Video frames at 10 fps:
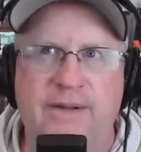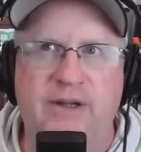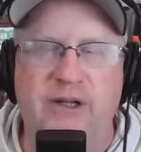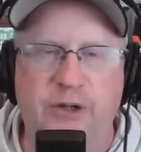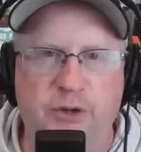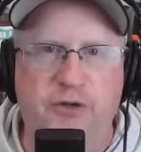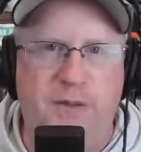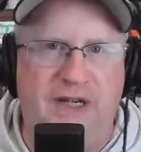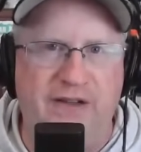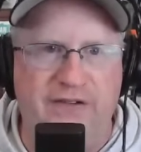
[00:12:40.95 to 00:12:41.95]
lose
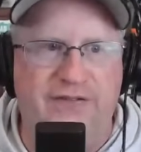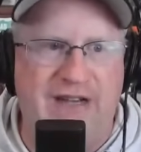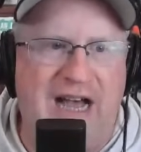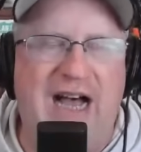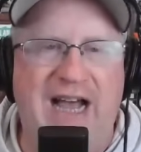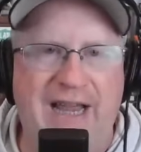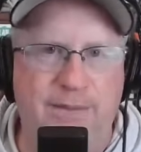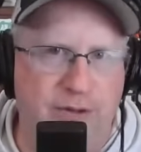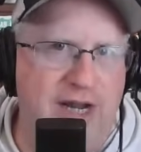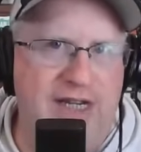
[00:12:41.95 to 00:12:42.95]
because of
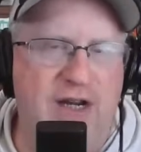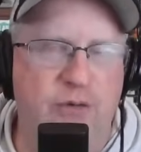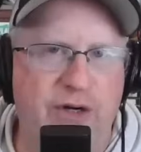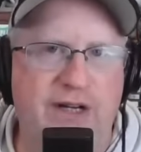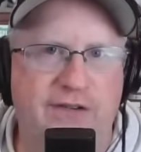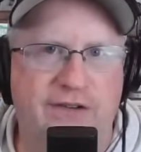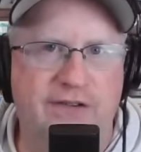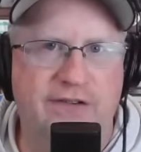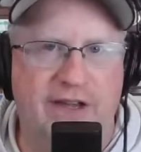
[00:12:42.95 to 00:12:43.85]
tie-breaking reasons.